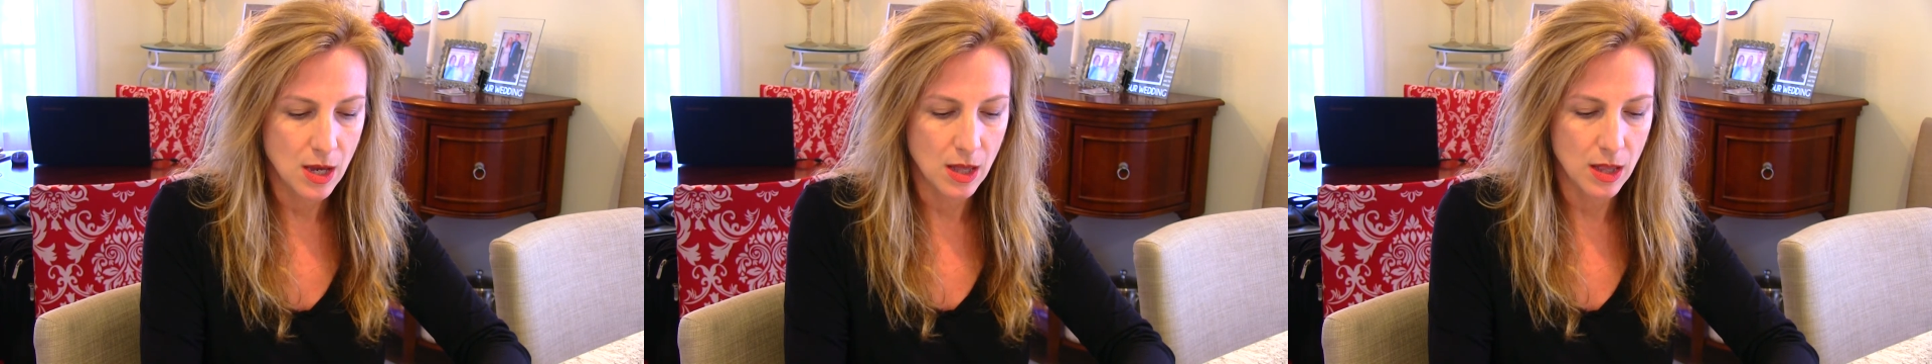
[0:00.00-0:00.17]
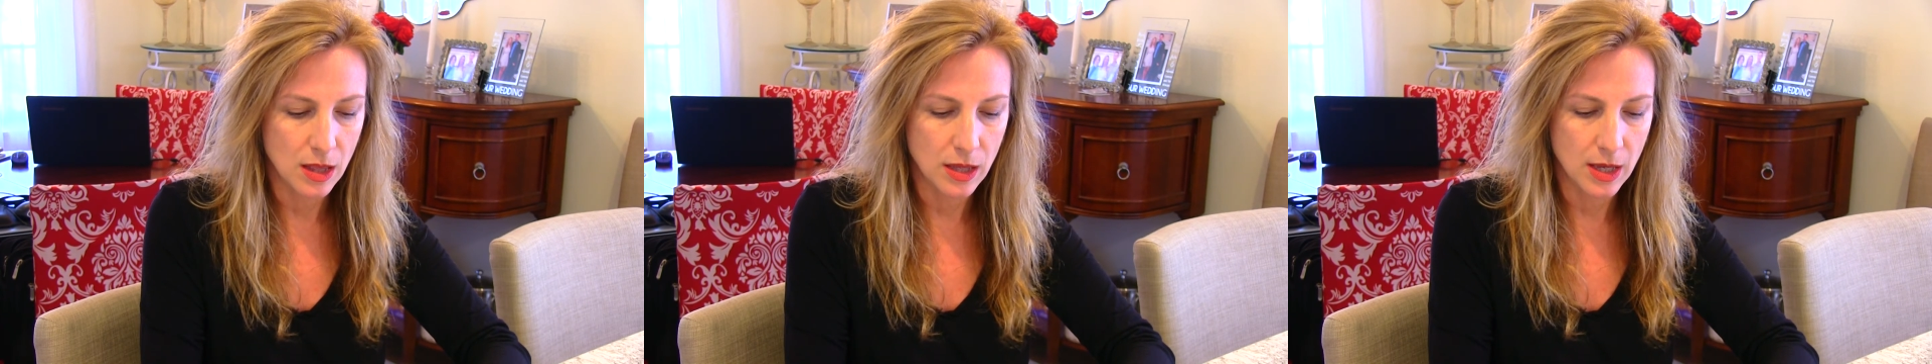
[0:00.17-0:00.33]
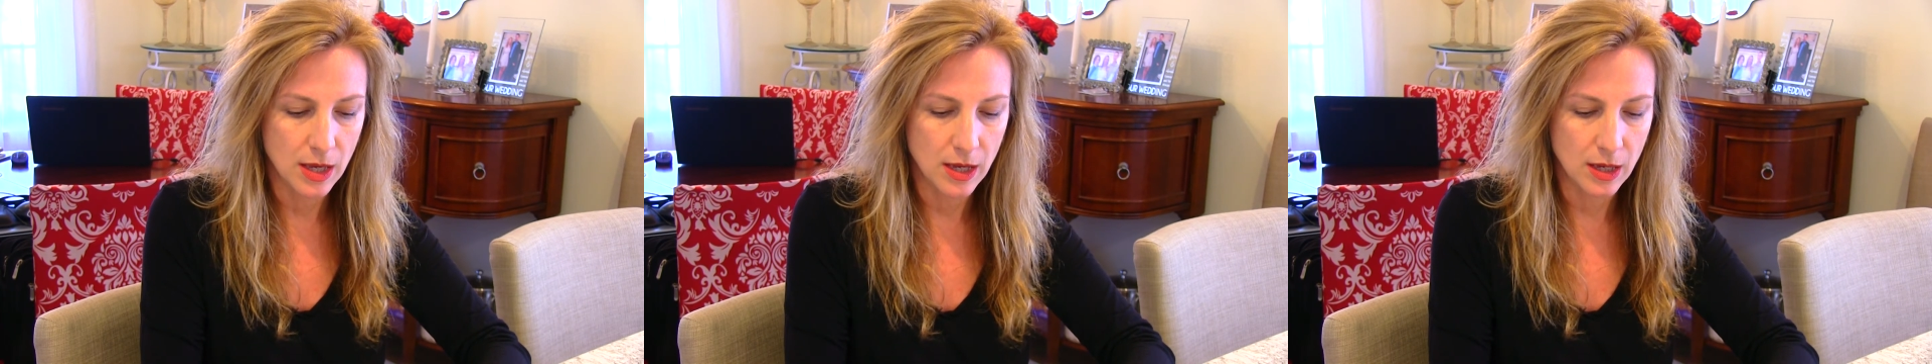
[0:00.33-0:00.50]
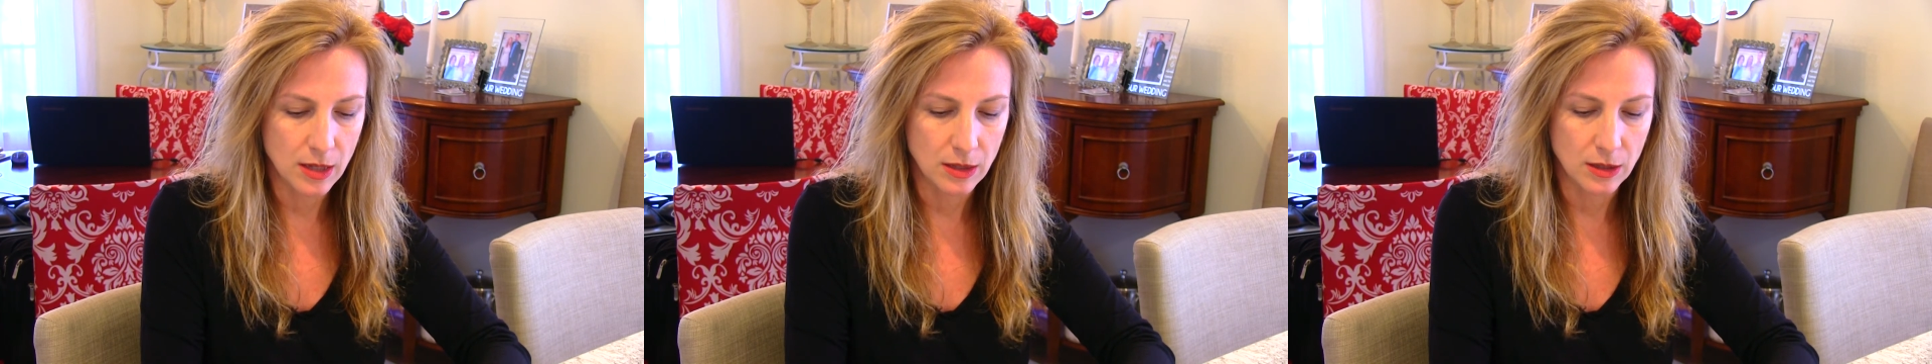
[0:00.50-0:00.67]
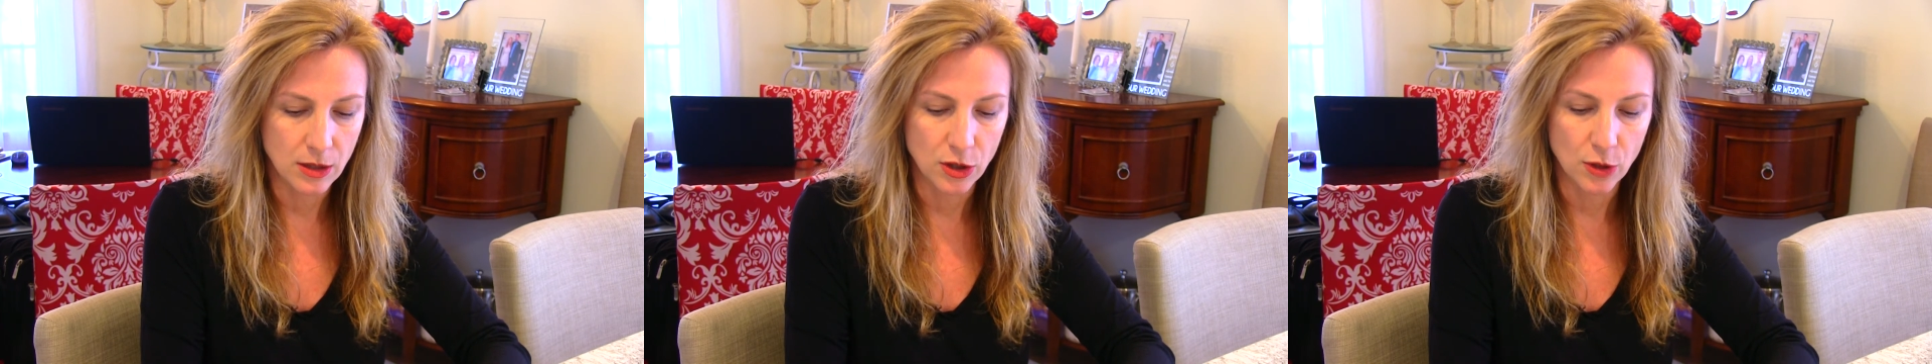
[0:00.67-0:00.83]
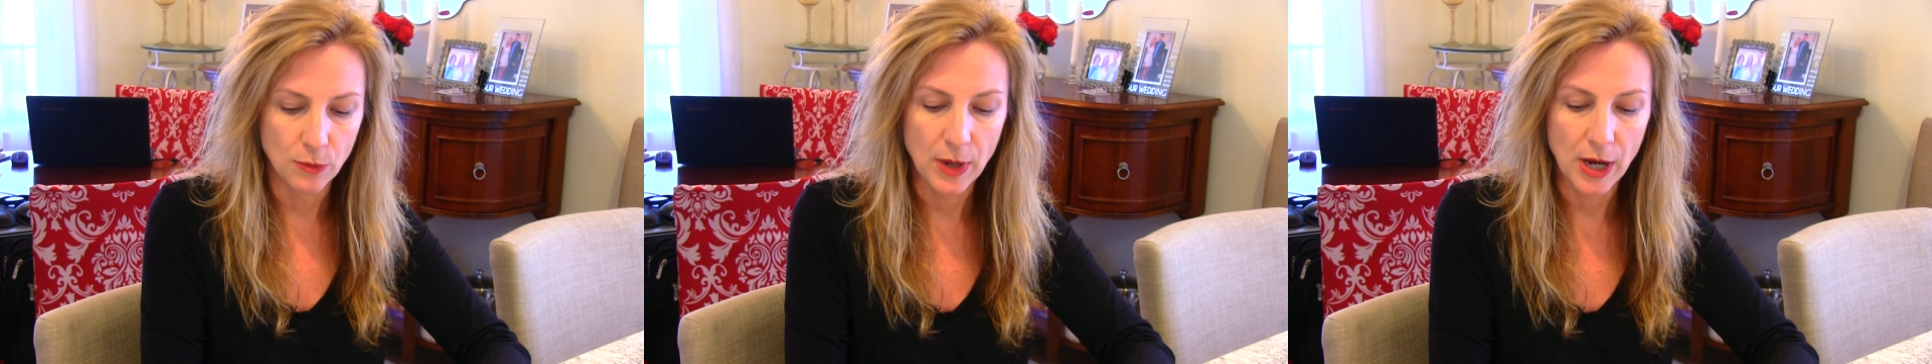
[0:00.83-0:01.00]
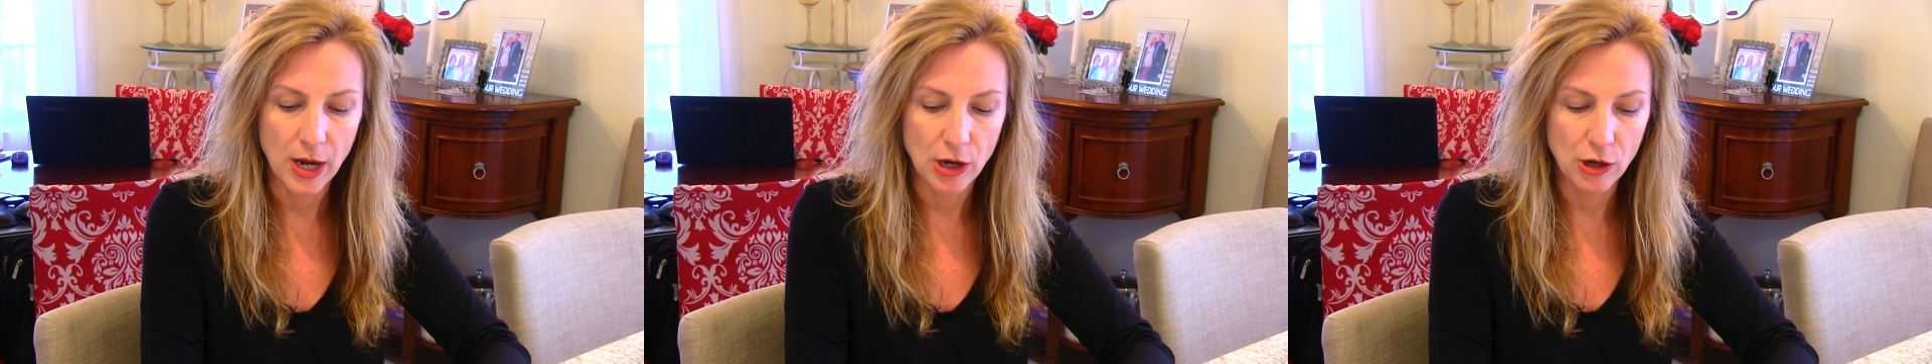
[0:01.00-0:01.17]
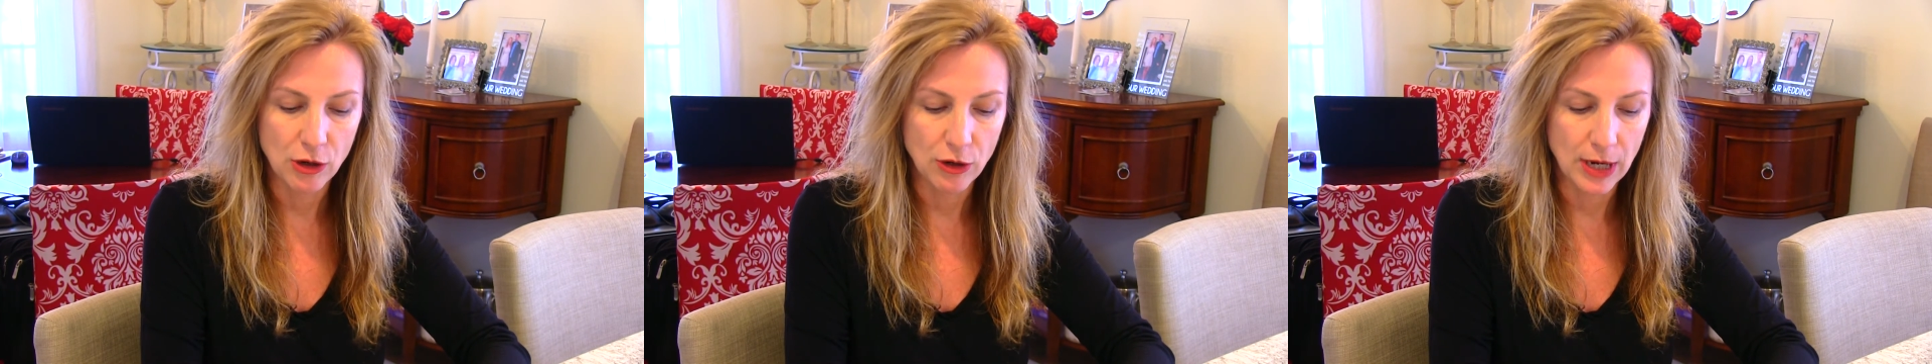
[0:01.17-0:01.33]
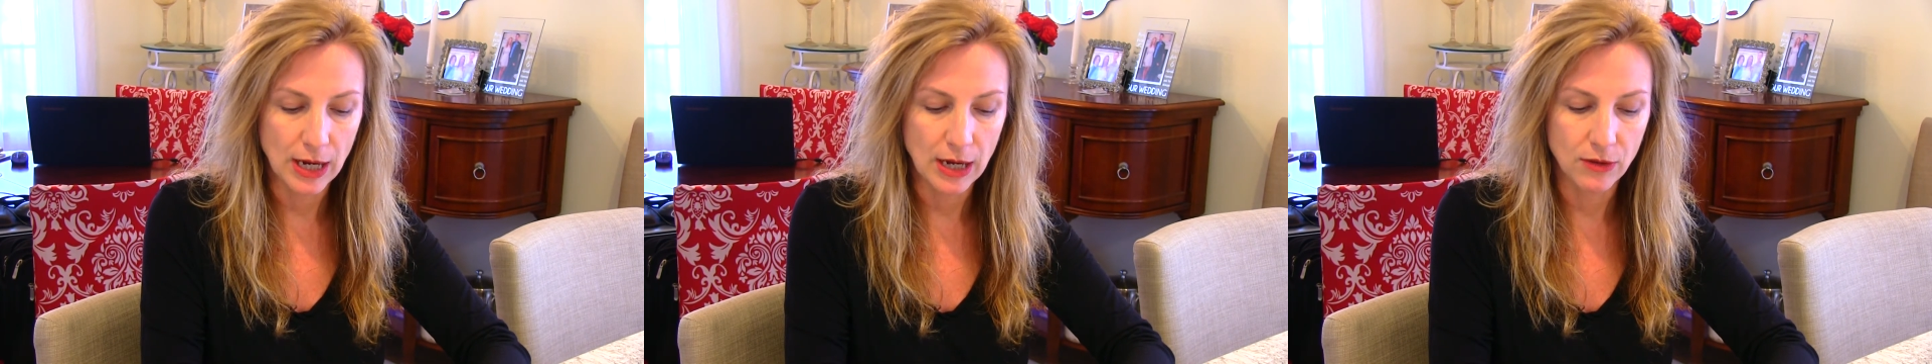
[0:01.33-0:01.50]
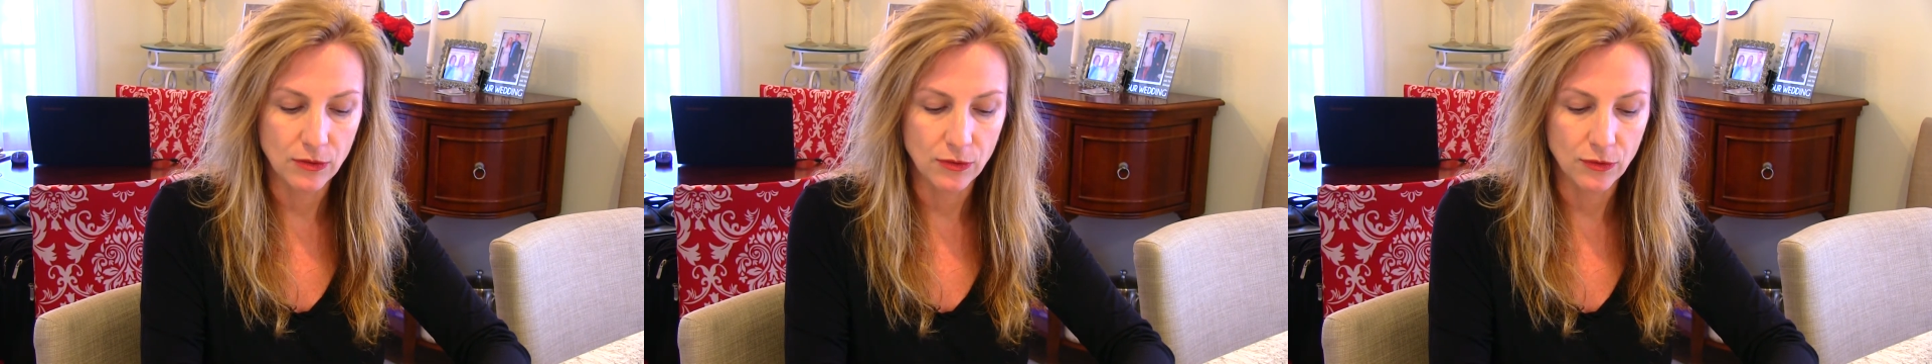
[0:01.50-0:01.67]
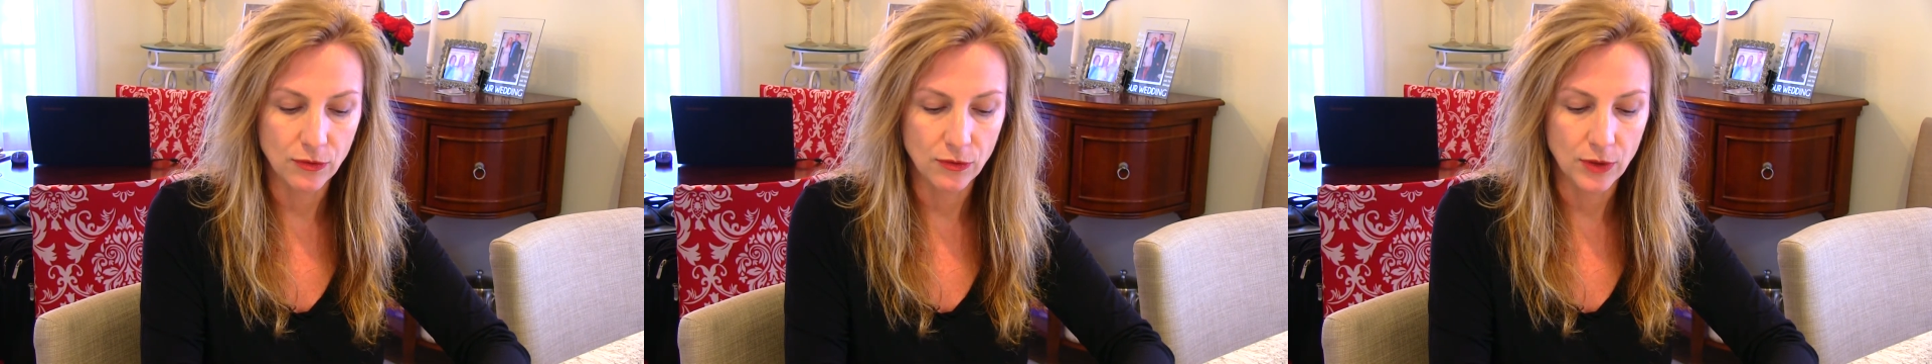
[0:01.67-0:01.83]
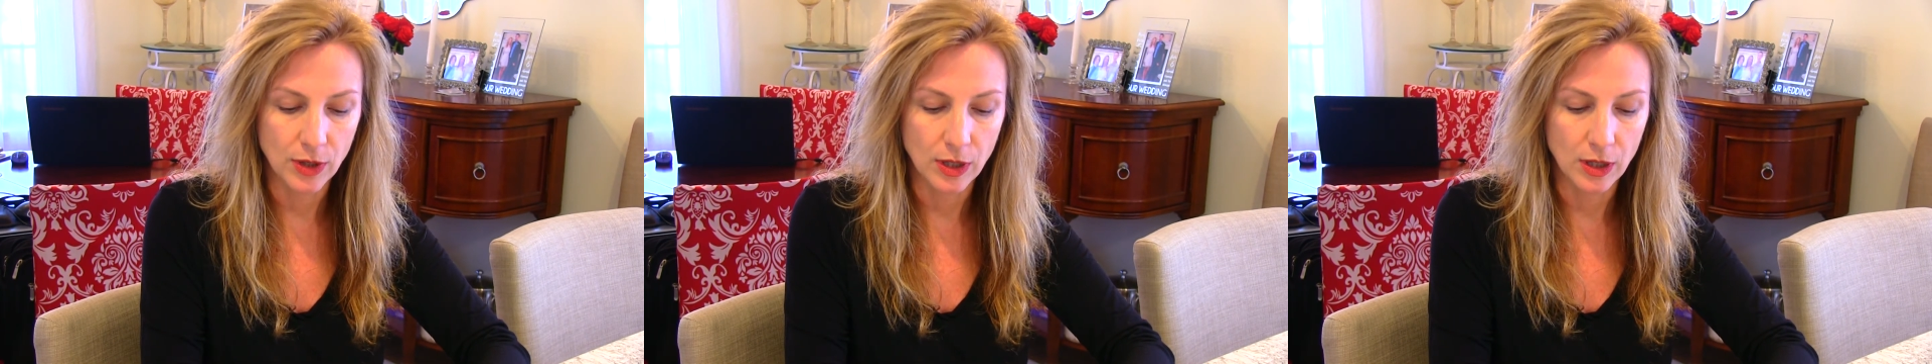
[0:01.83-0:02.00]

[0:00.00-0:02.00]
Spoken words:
Then another paragraph